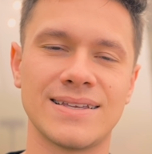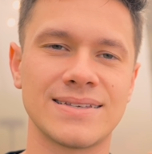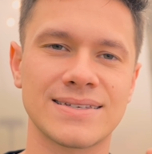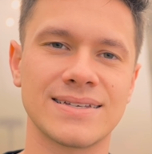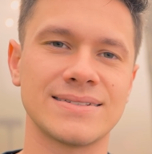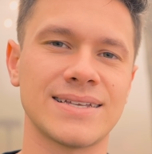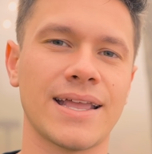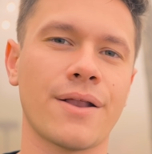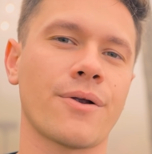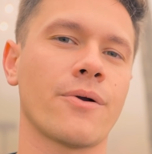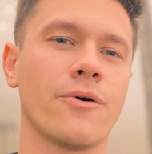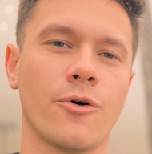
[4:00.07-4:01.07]
this
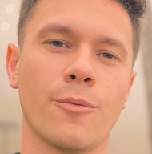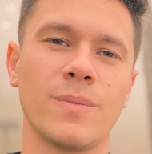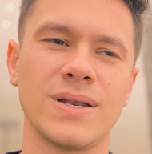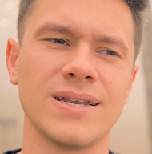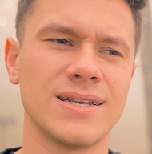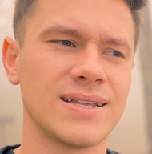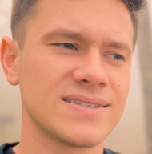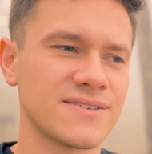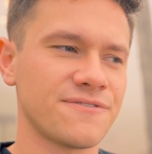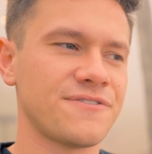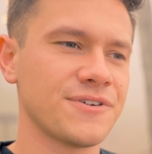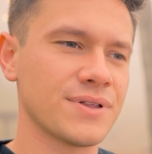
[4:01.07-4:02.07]
container home. It doesn't
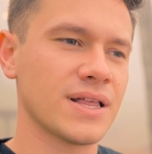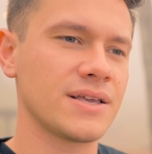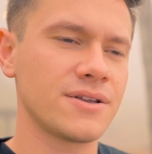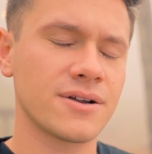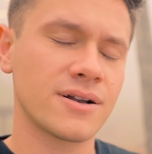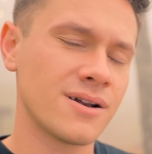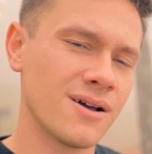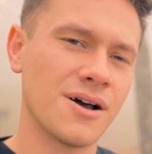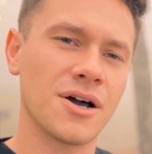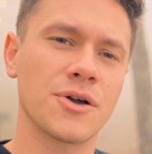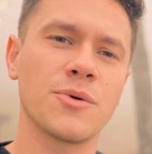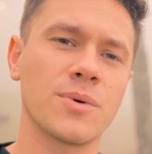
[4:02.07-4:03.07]
feel like you're in an
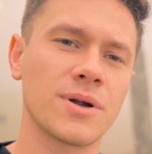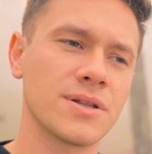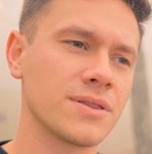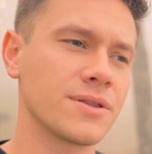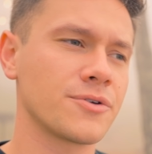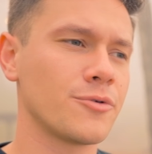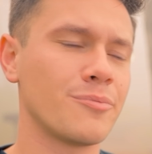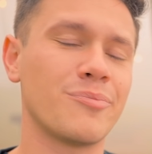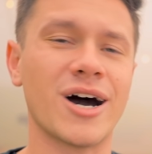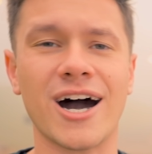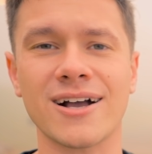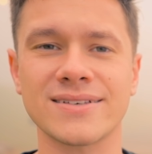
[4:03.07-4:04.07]
awkward little
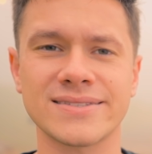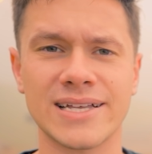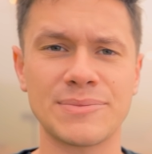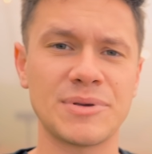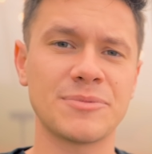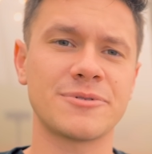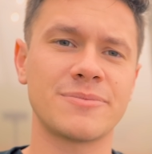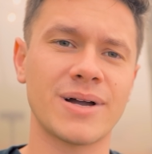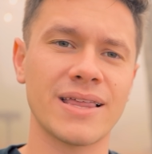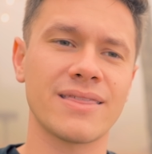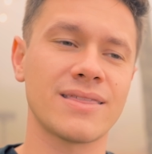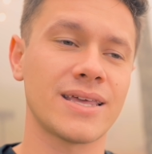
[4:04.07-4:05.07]
box that people
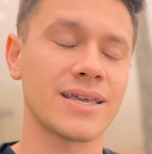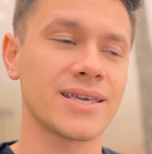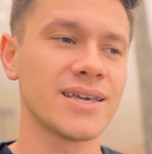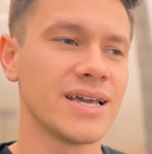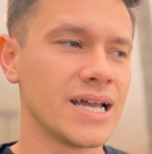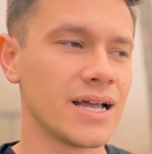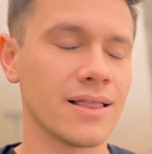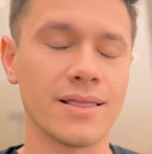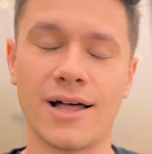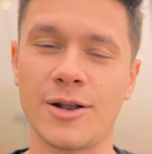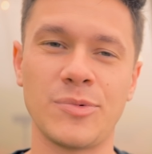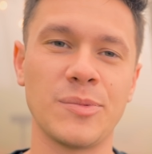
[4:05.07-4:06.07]
might think. A
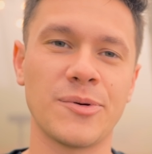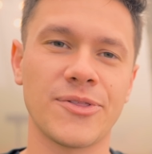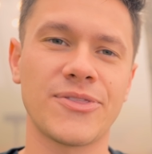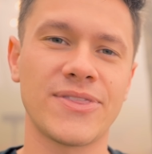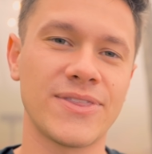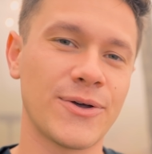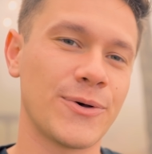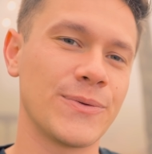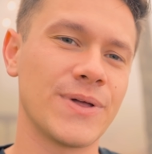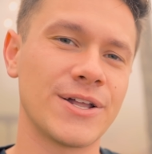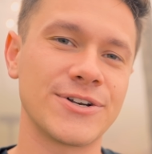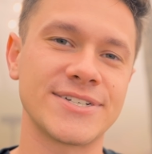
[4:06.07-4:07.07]
lot of people don't
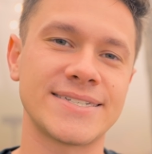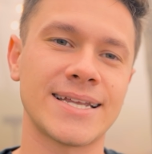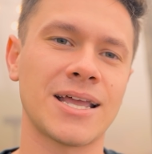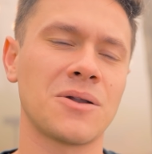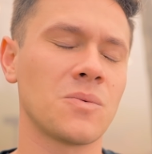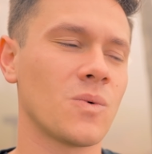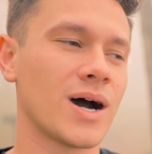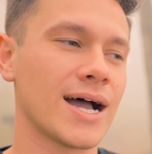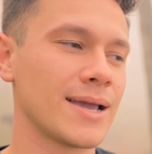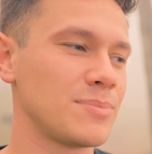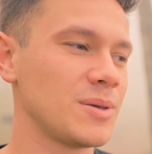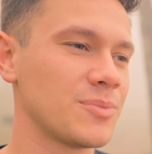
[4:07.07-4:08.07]
understand
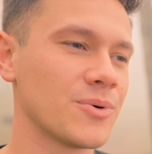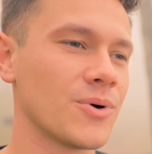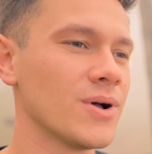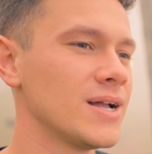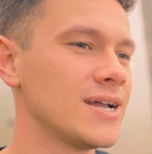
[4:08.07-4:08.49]
why people